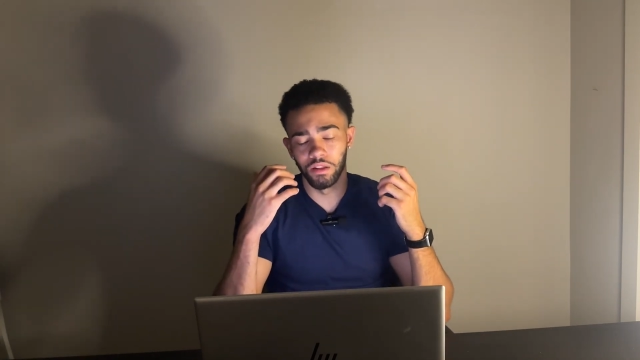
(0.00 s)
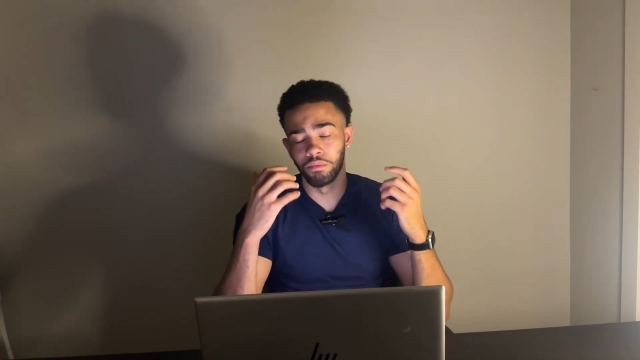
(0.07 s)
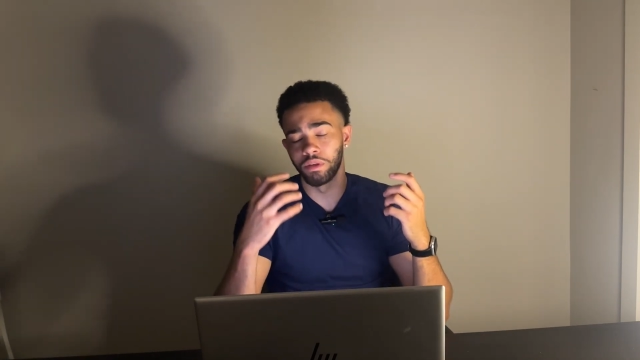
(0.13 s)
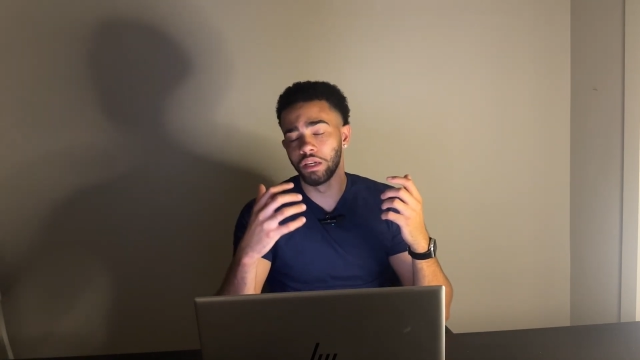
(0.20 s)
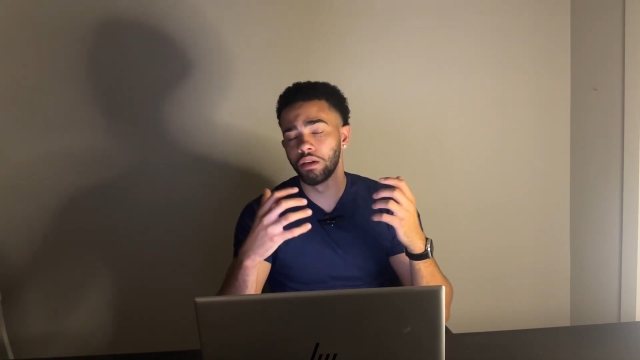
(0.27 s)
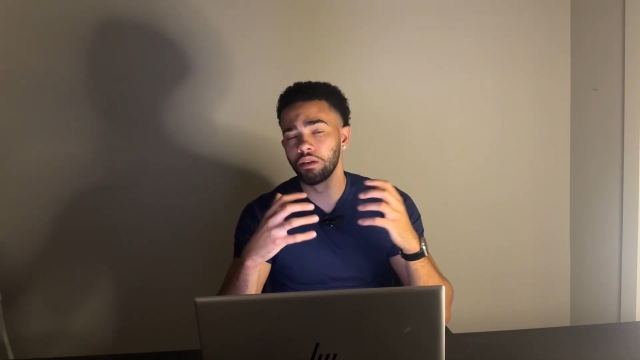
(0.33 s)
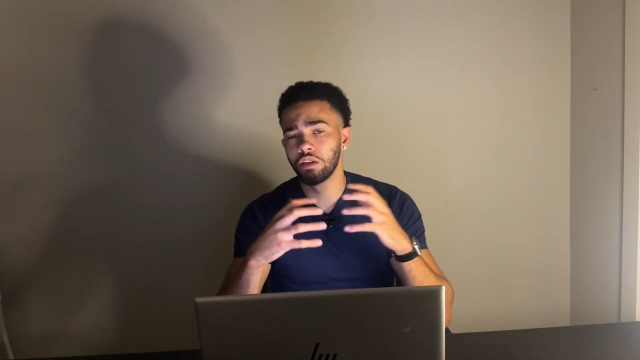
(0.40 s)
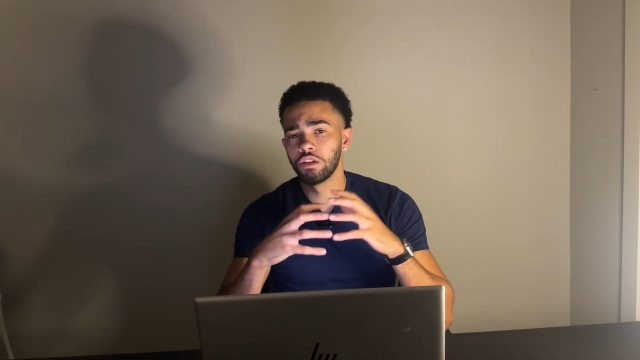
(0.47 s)

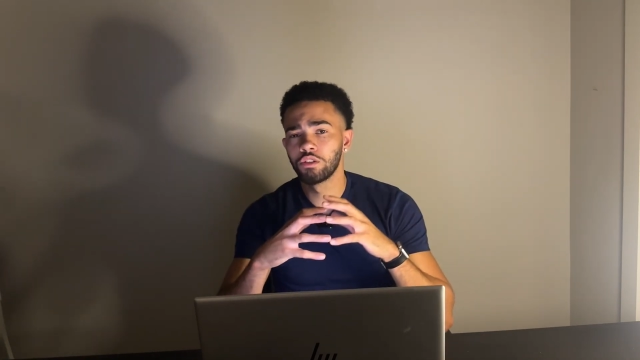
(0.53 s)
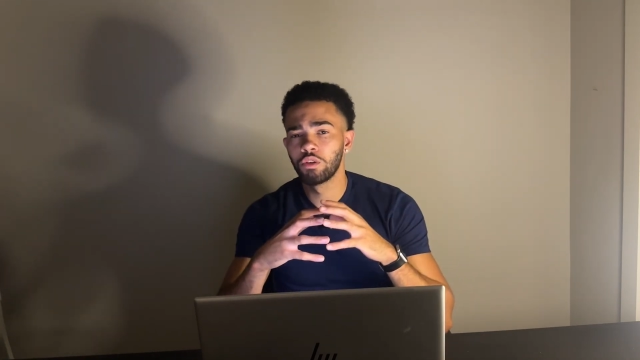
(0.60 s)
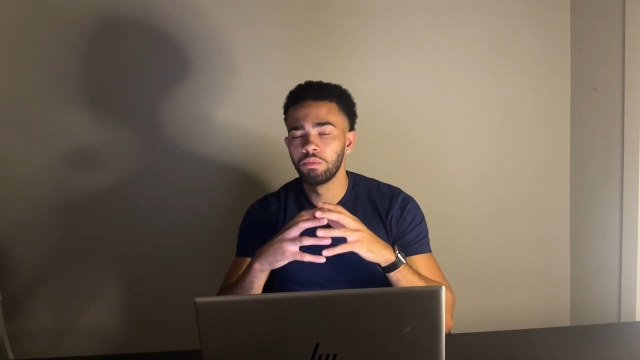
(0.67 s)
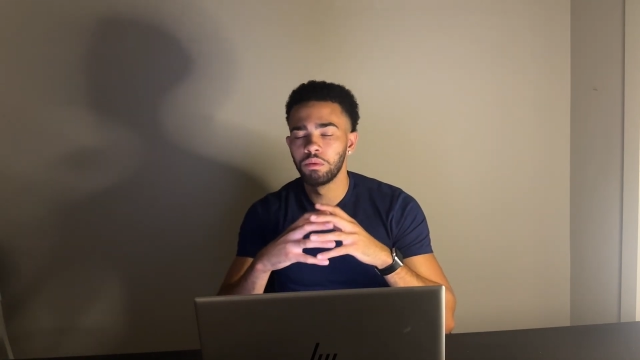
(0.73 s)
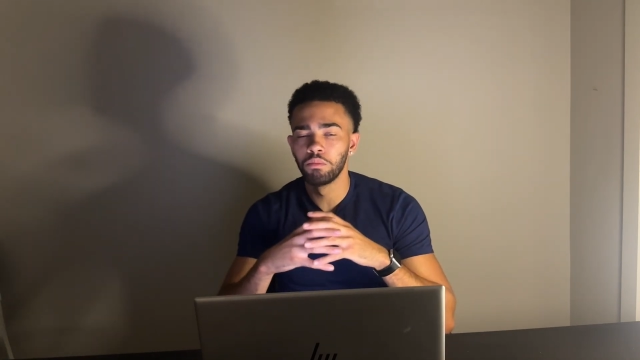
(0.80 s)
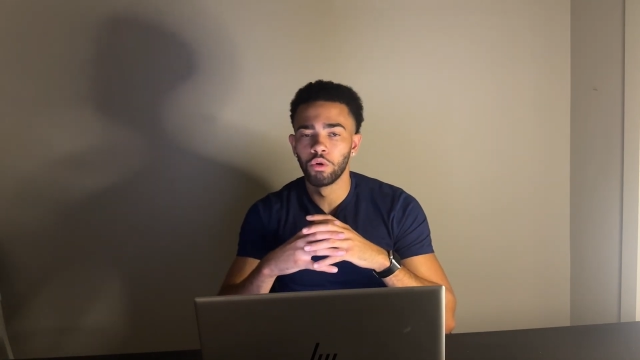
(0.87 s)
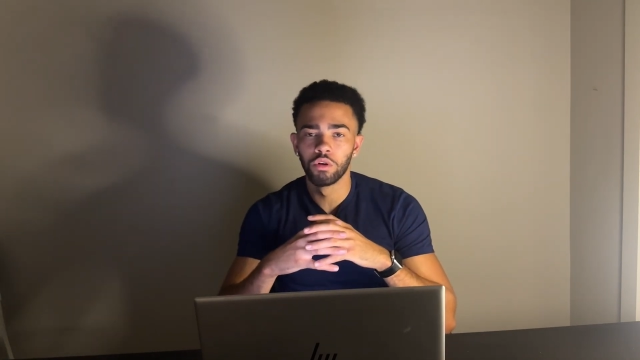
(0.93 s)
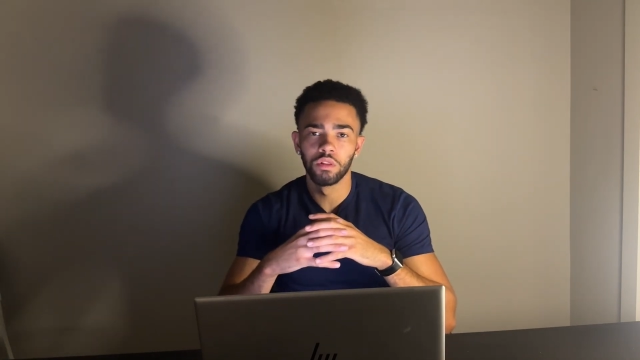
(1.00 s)
Again, it's
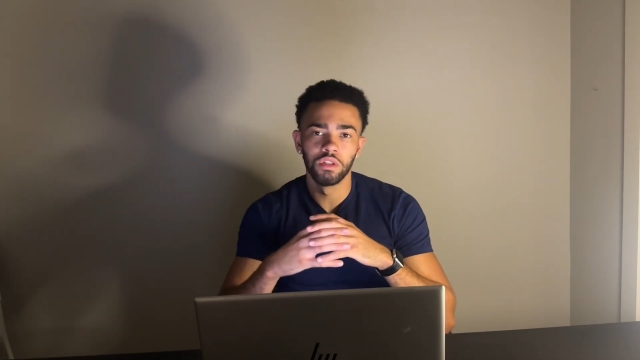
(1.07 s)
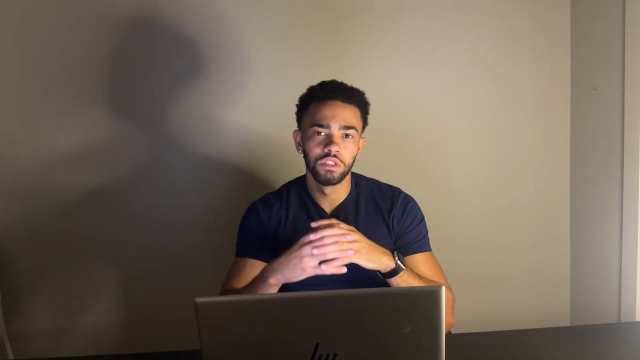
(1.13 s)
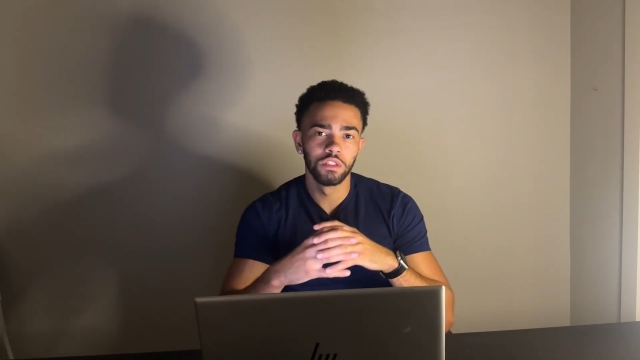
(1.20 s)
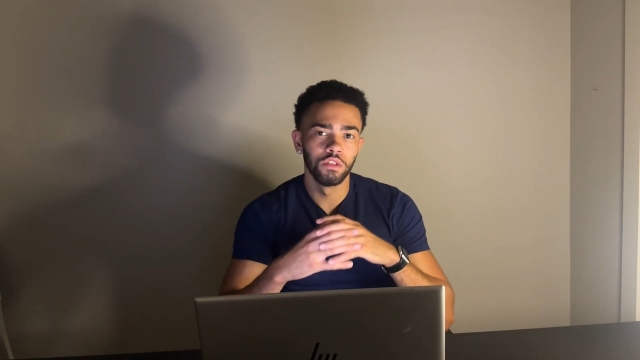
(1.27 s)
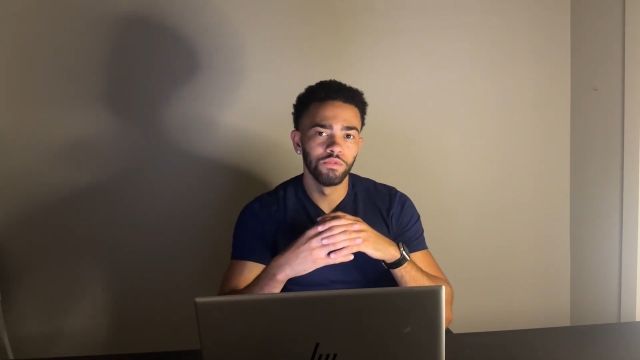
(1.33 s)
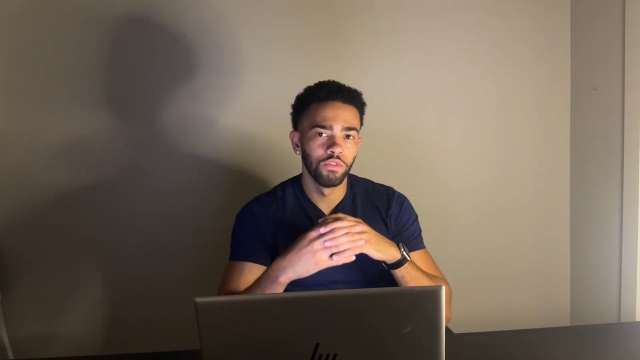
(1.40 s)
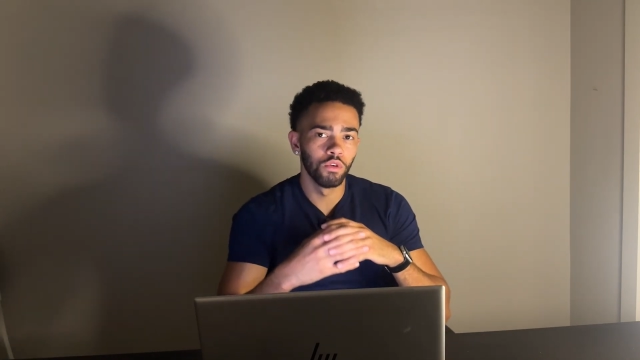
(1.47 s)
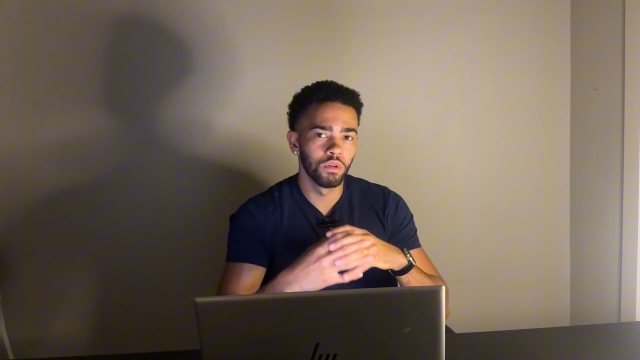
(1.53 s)
gonna be more
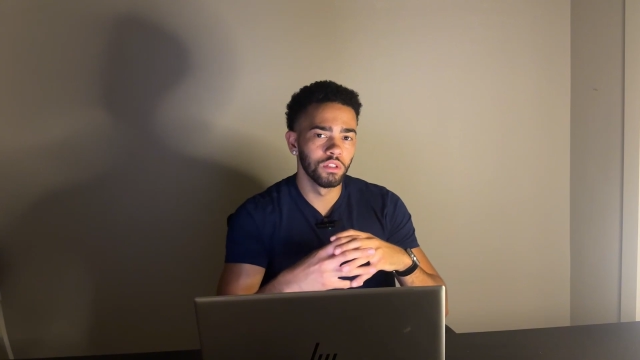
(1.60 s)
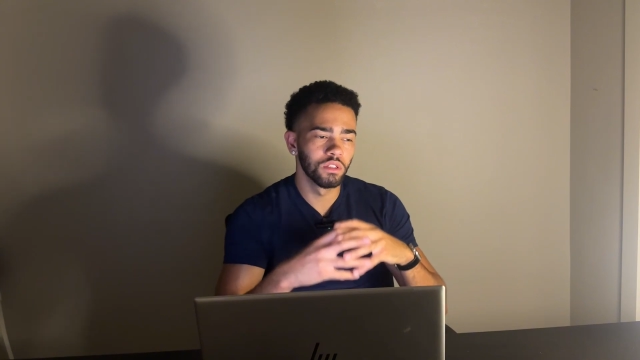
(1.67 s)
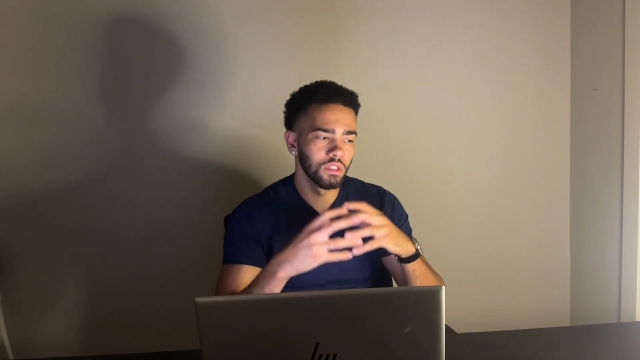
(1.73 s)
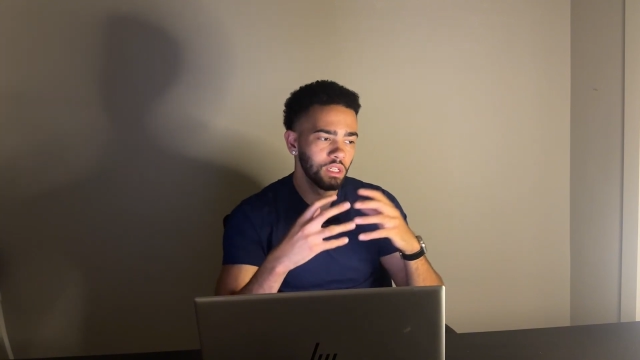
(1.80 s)
listing focused.